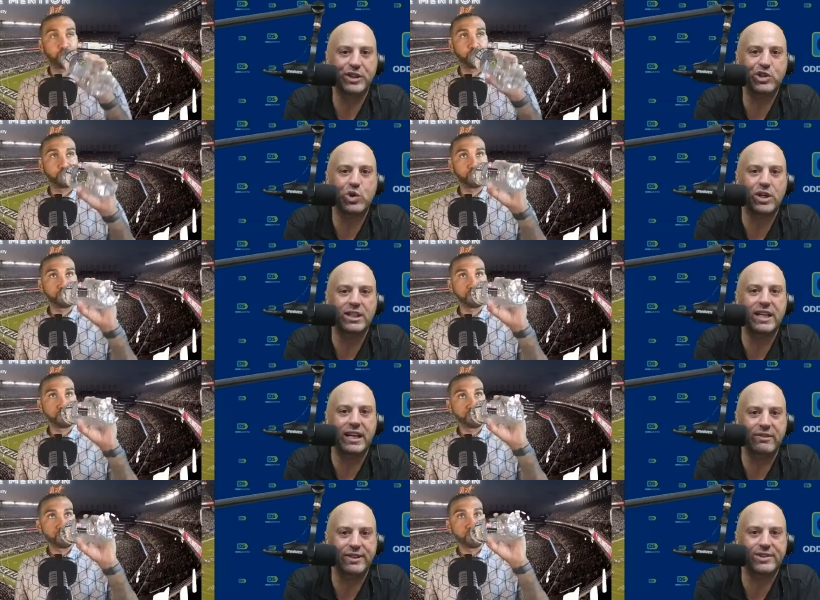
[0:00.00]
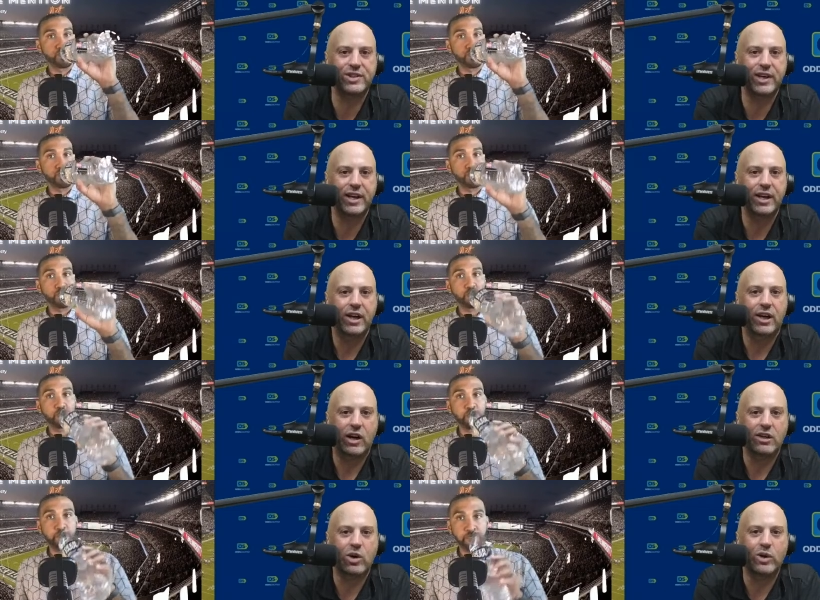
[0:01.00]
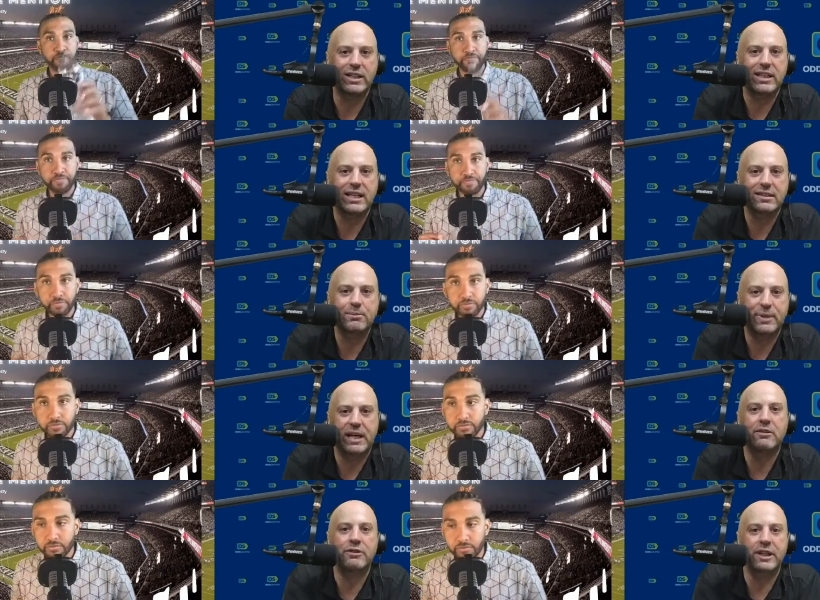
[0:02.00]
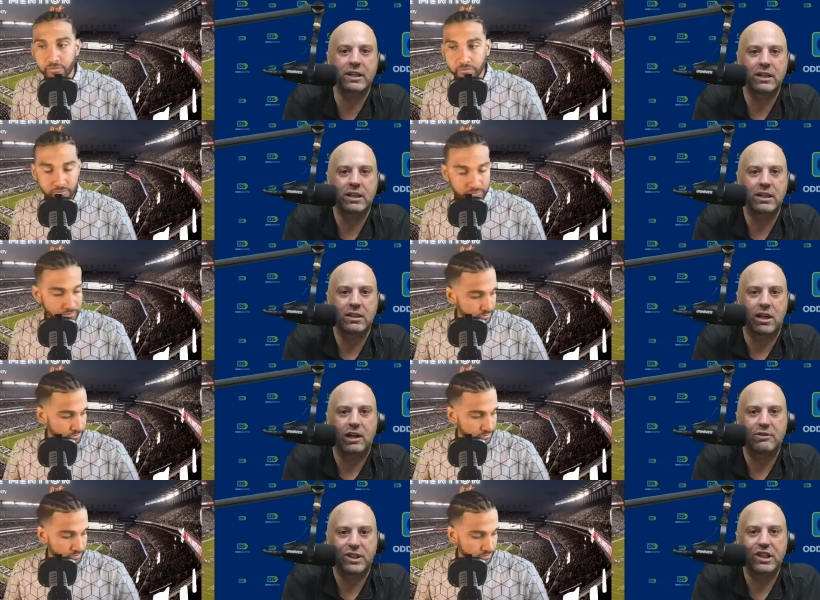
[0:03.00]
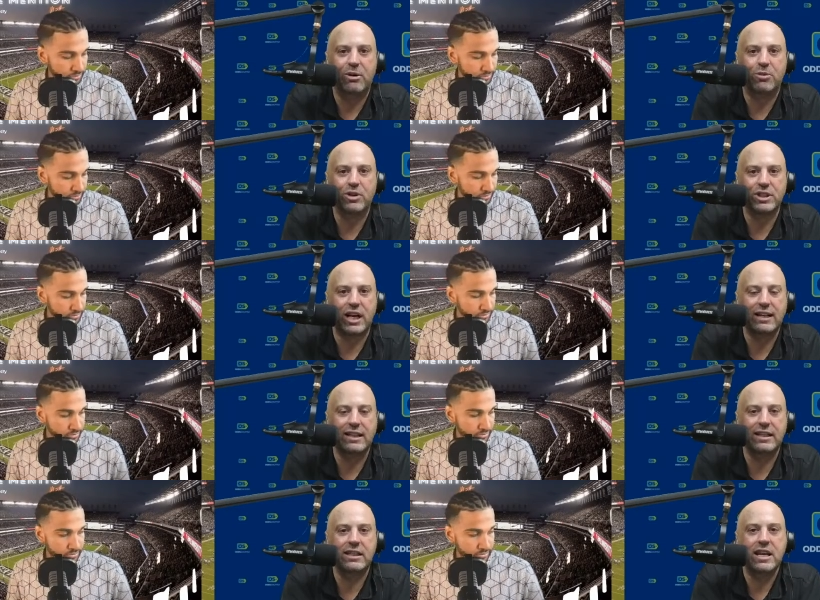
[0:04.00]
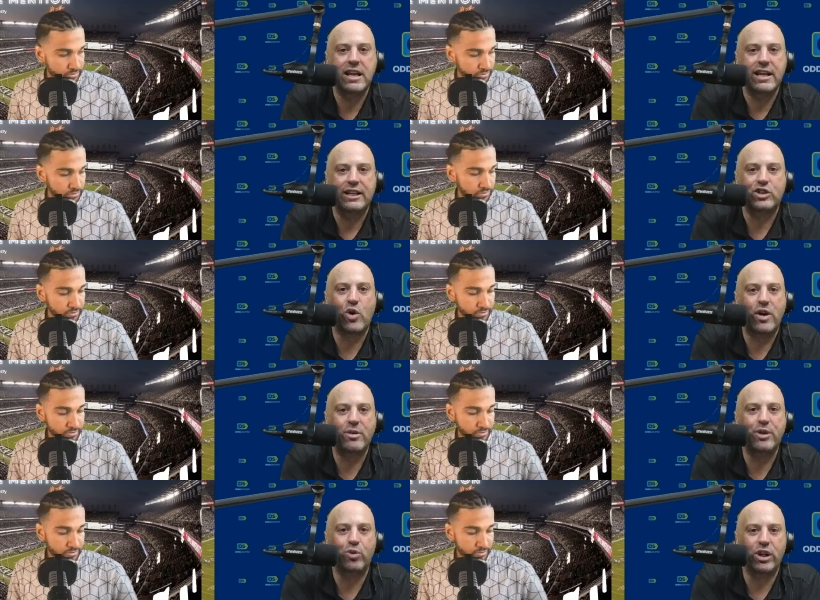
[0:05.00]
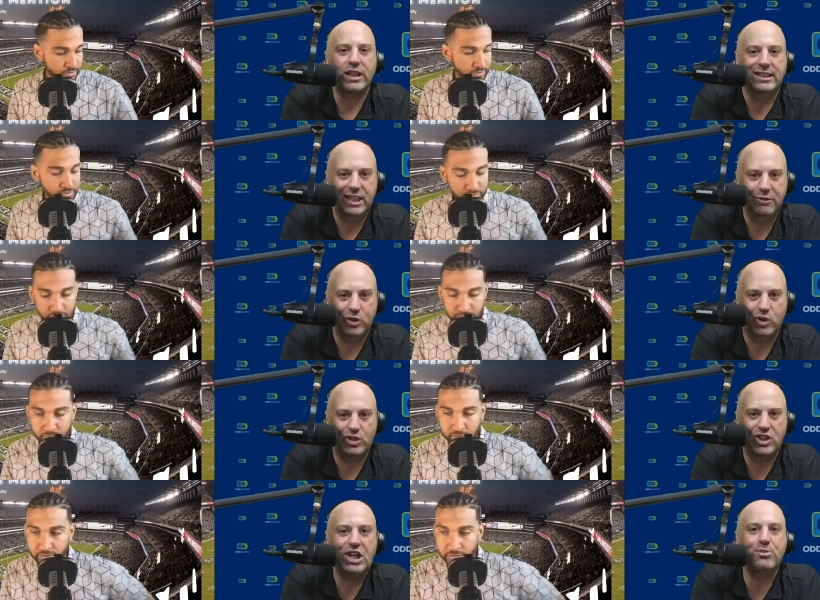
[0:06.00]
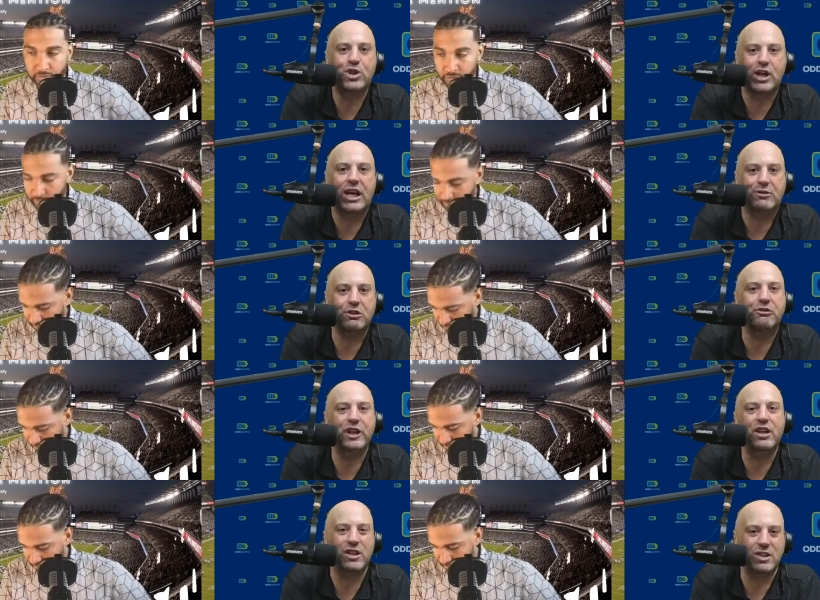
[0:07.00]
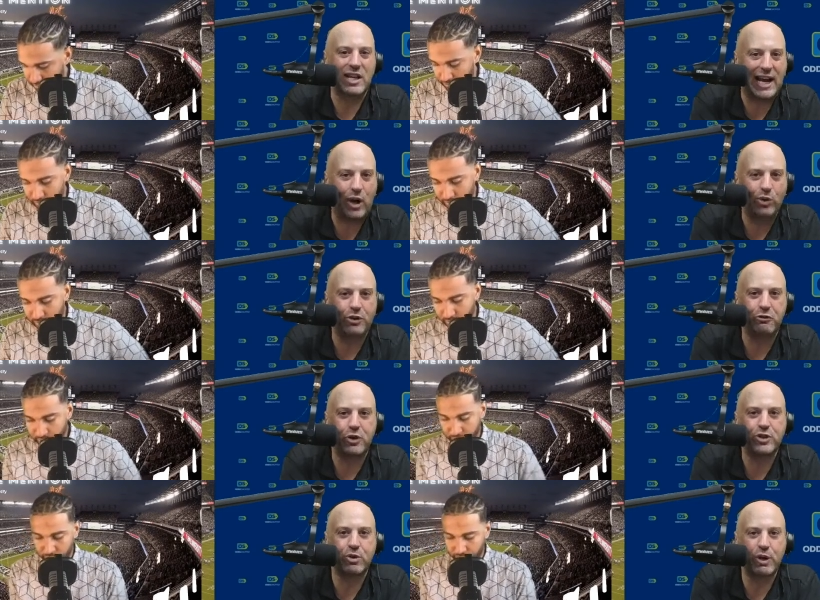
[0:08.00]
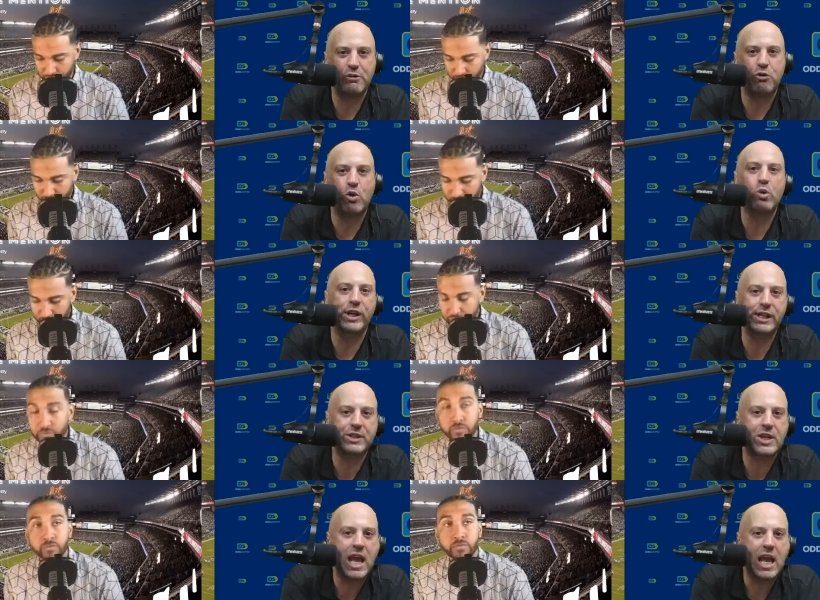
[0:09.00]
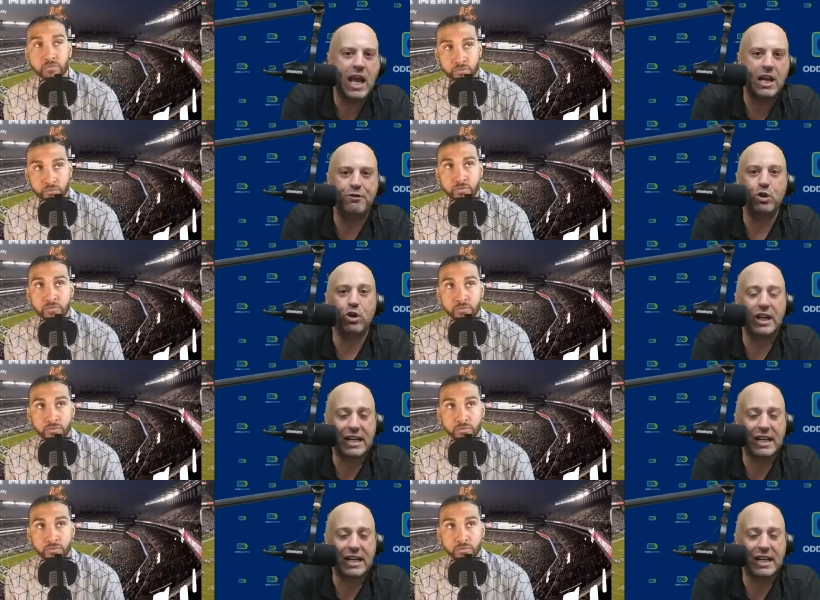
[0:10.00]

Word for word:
Speaker 1: Jordan Davis, are going to get the benefit of the numbers. I think it's going to be really difficult. Teams are going to have to figure this out the first three, four weeks. And if you look at